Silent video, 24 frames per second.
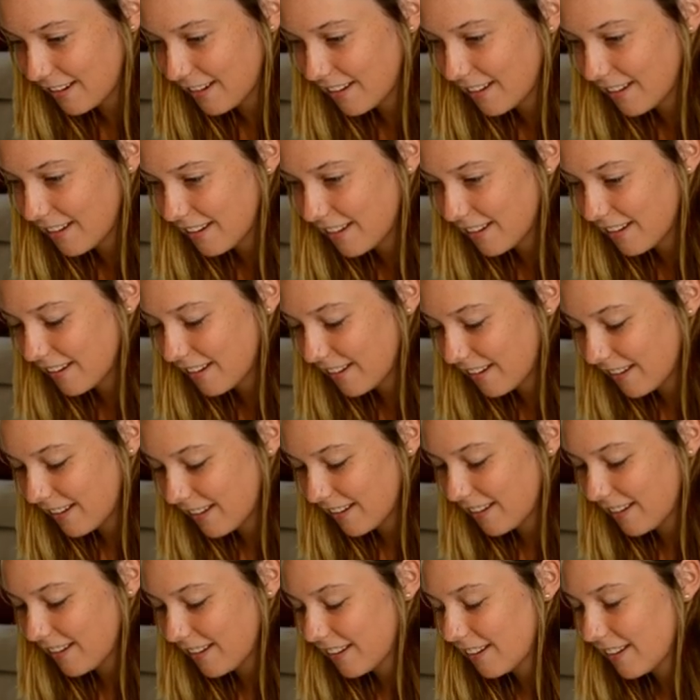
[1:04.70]

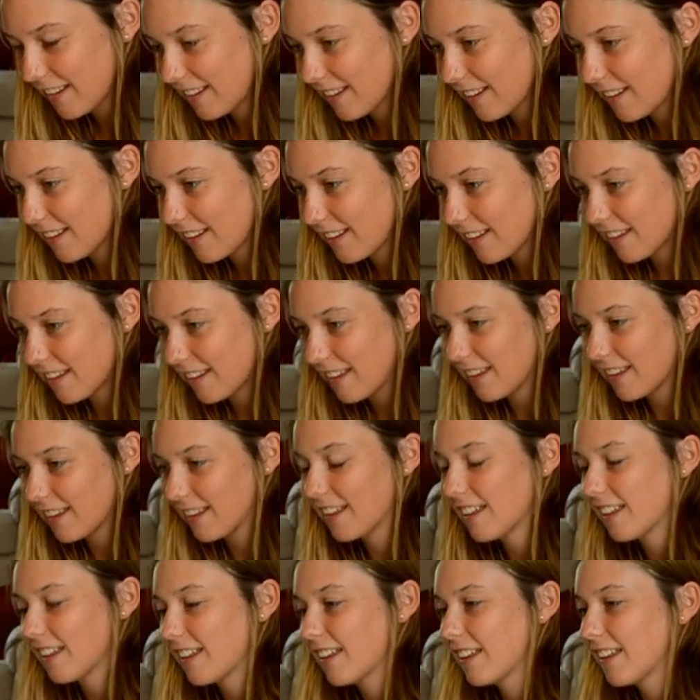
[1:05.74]

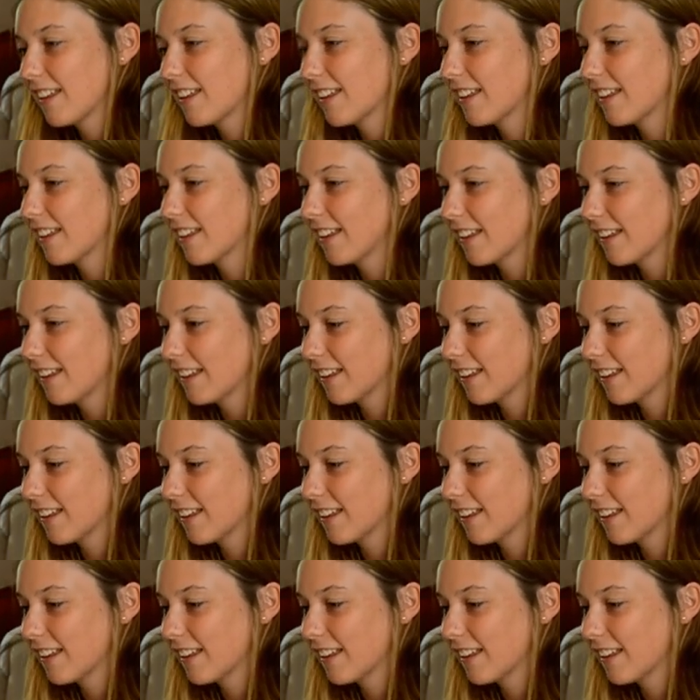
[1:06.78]
The person shown says nothing.